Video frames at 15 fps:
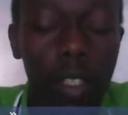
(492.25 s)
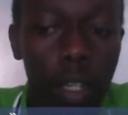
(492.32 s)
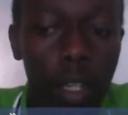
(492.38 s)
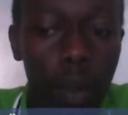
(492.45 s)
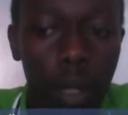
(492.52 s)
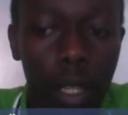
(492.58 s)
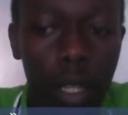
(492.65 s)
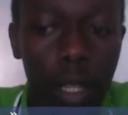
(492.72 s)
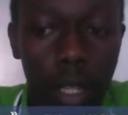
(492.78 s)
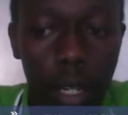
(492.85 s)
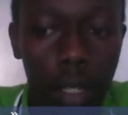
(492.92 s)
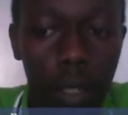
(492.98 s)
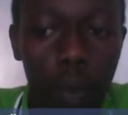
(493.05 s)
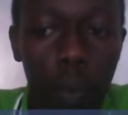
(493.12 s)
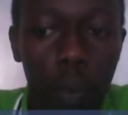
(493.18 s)
number
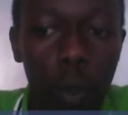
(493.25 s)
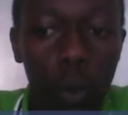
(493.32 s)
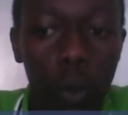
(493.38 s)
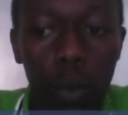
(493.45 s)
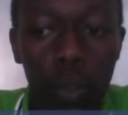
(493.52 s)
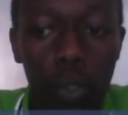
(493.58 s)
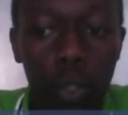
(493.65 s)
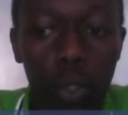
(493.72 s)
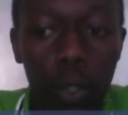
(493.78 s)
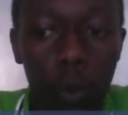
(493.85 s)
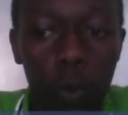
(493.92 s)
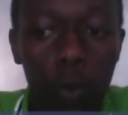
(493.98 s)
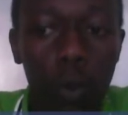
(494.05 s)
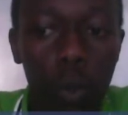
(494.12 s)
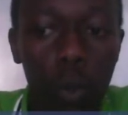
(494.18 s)
three because
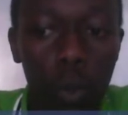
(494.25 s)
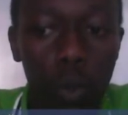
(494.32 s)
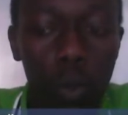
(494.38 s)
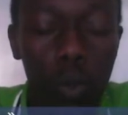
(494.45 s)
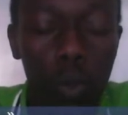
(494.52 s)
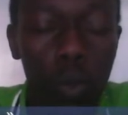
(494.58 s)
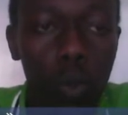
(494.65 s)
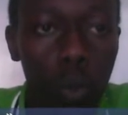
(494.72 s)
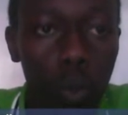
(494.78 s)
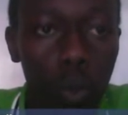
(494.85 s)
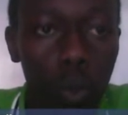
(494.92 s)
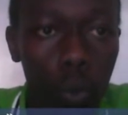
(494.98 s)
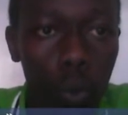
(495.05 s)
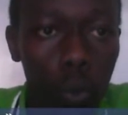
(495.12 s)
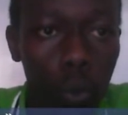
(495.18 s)
of those
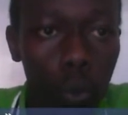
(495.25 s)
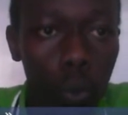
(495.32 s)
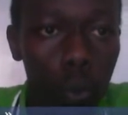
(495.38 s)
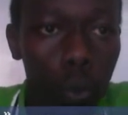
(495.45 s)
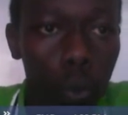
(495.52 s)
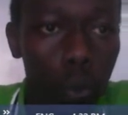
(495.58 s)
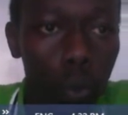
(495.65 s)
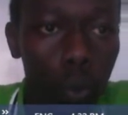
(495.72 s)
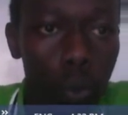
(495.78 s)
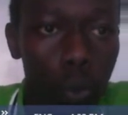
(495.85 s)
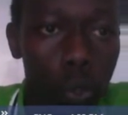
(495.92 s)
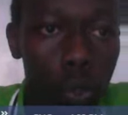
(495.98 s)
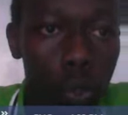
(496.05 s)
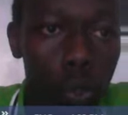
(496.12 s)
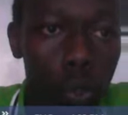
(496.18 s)
two
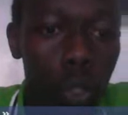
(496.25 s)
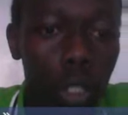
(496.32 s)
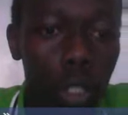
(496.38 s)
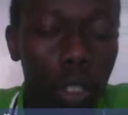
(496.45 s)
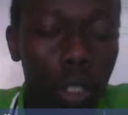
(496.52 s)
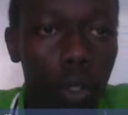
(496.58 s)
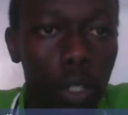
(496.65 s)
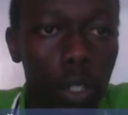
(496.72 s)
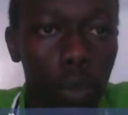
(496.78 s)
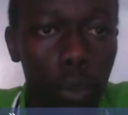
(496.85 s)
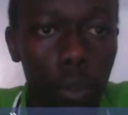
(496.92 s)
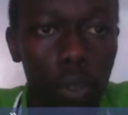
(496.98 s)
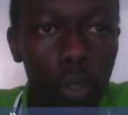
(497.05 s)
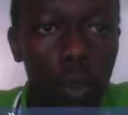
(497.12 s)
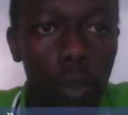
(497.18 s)
solid
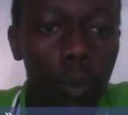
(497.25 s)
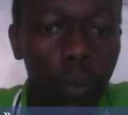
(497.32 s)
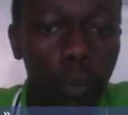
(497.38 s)
reasons.